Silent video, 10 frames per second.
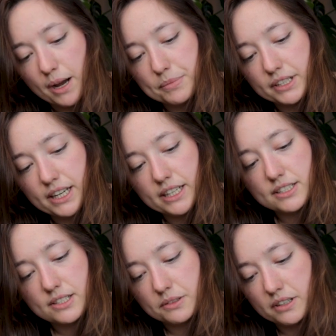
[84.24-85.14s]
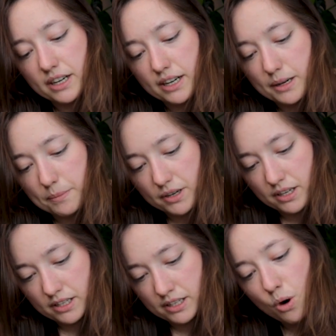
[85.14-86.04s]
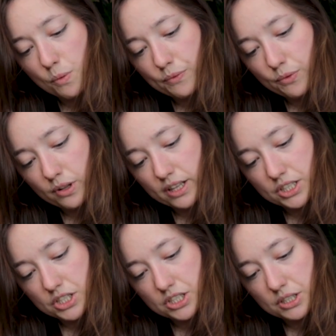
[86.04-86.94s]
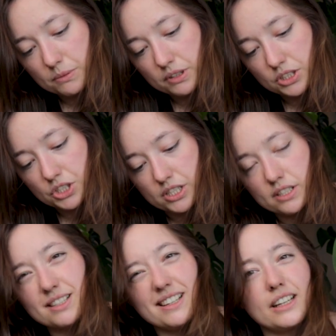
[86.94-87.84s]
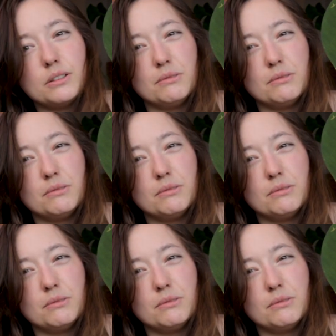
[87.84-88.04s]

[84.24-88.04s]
up again, so I'm hopeful that she will just like